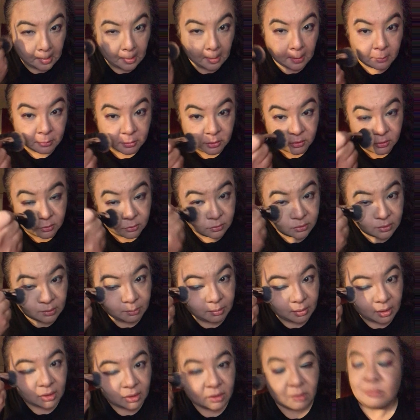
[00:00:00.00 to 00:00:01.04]
gonna do the
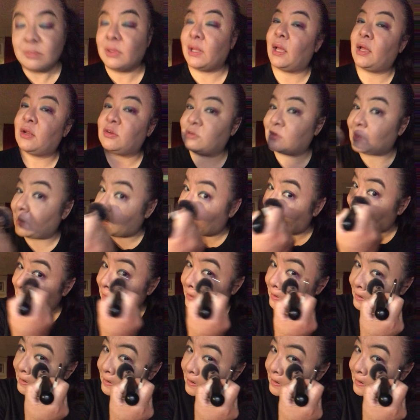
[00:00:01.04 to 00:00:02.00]
bottom lash line.